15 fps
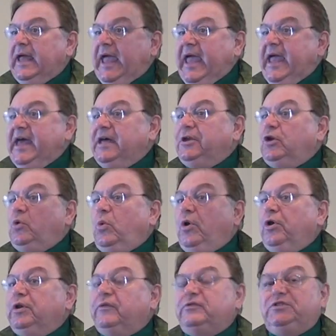and a
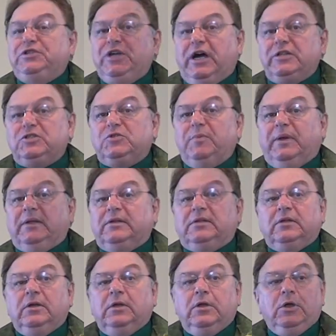word of judgment
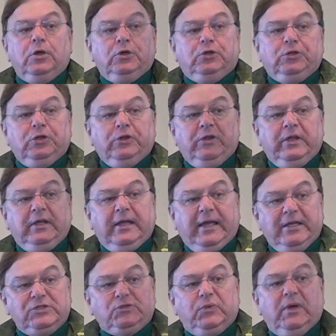to the
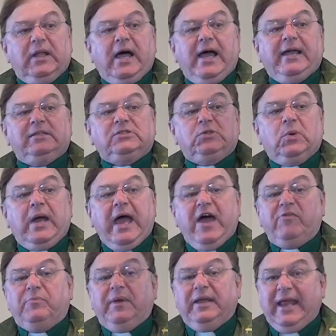Israelites who
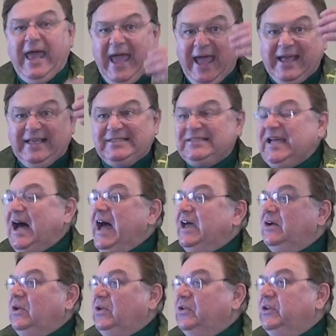have been
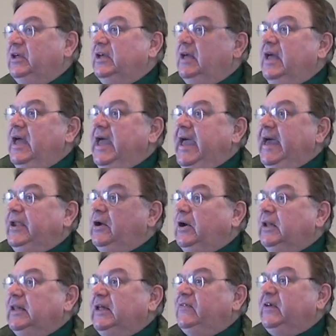exiled and
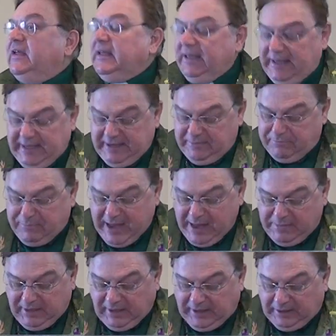are living in
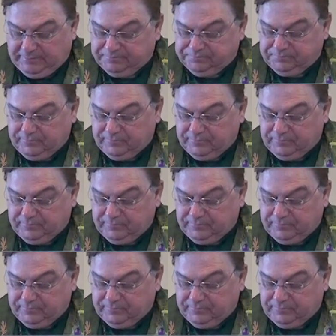Babylon.